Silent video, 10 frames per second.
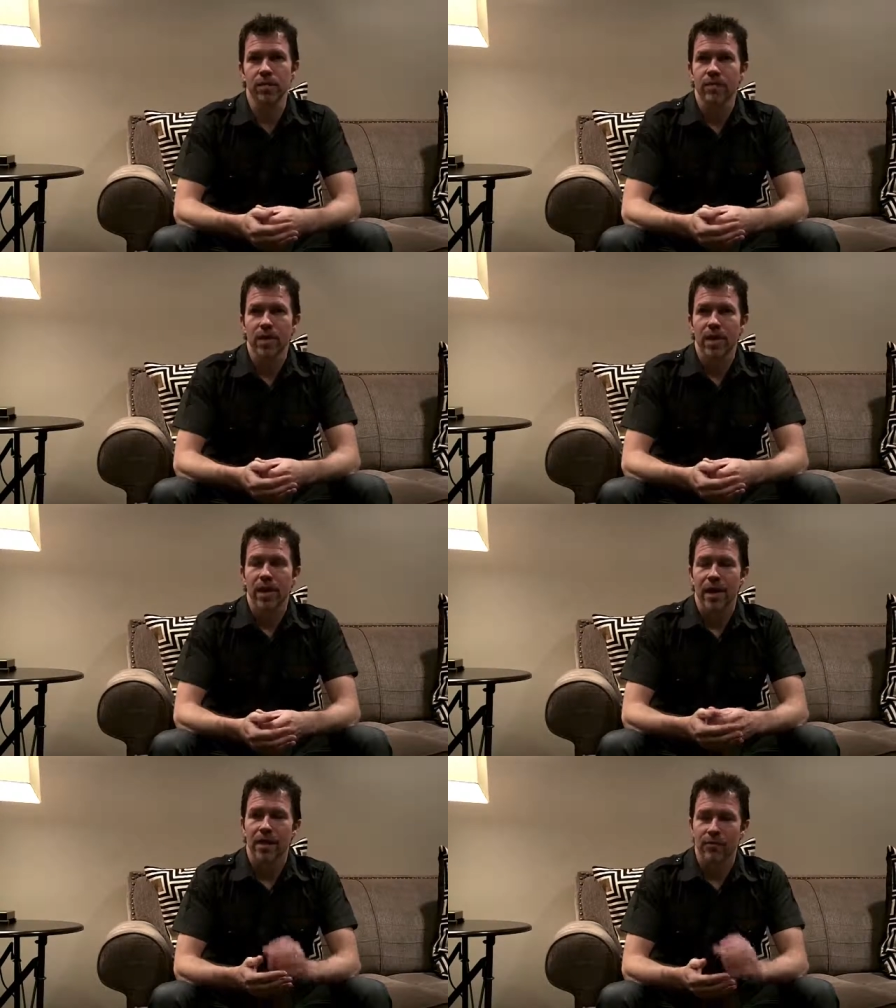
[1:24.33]

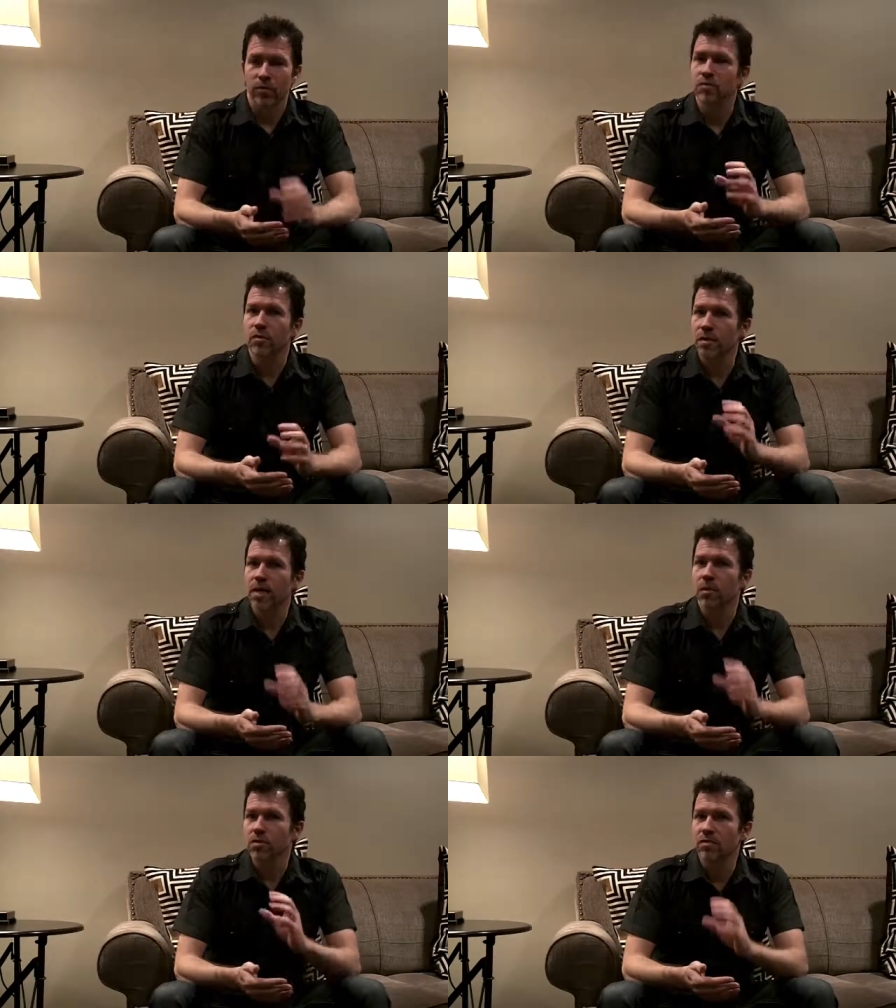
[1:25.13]
And at first for
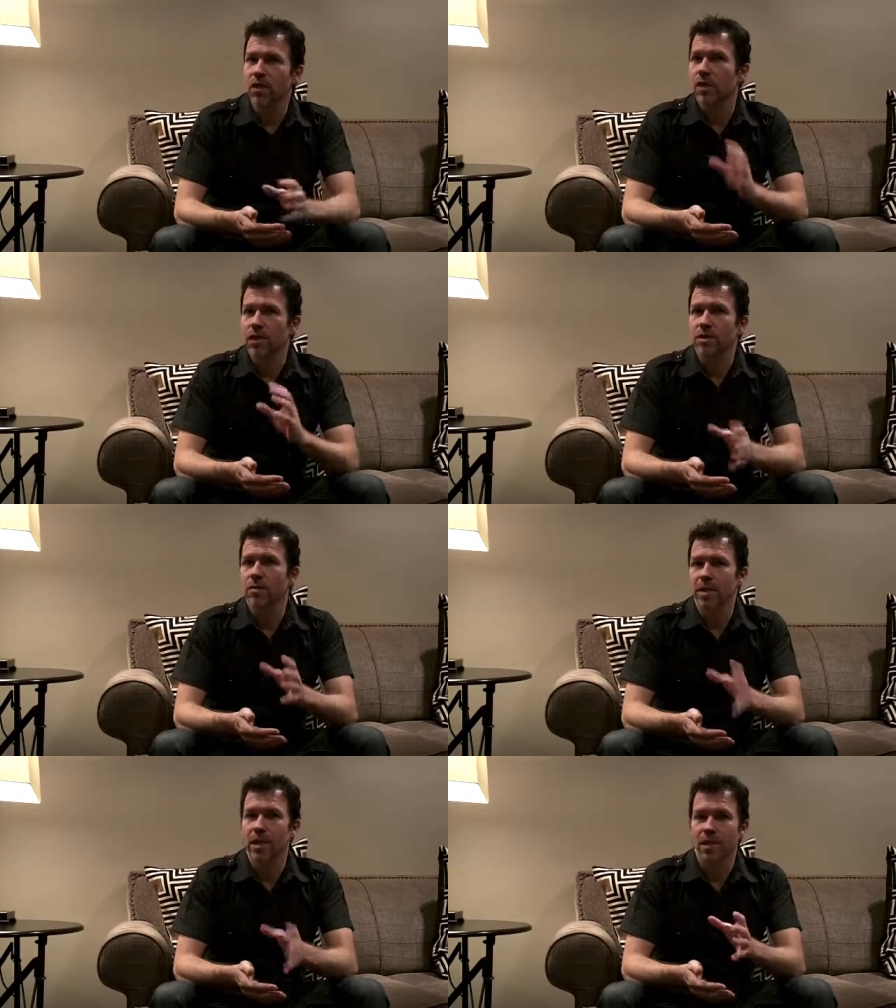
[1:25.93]
me that was a very
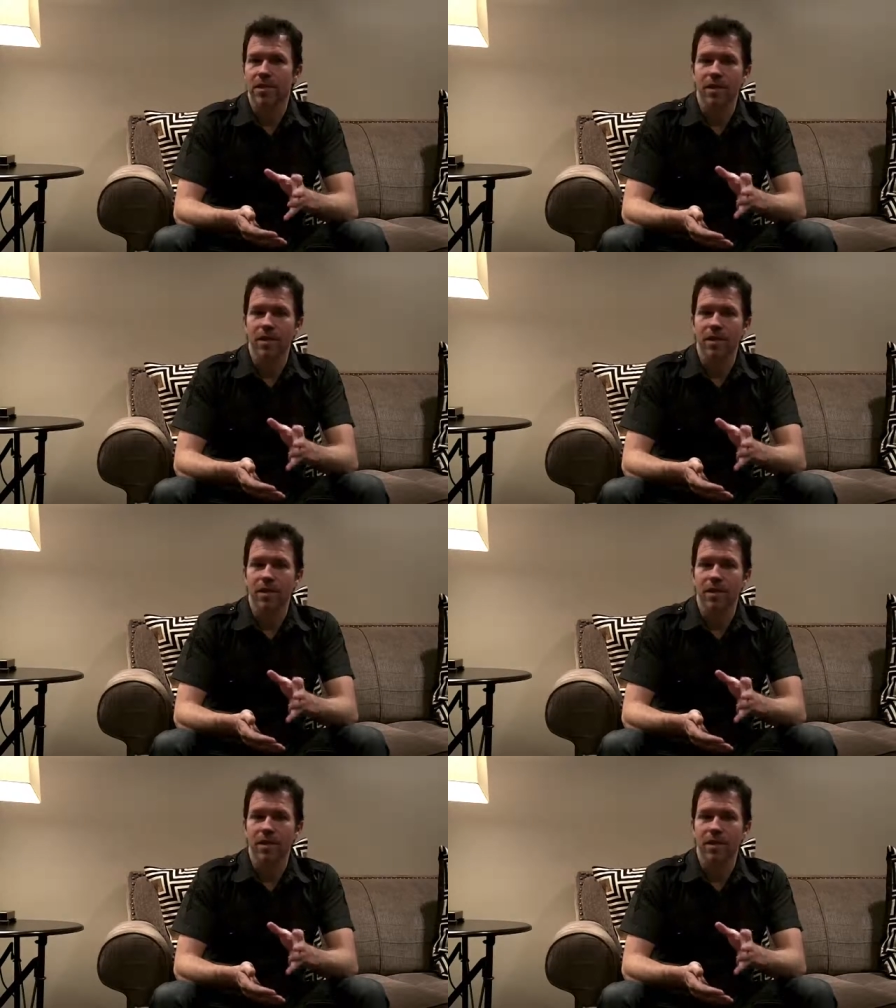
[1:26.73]
intimidating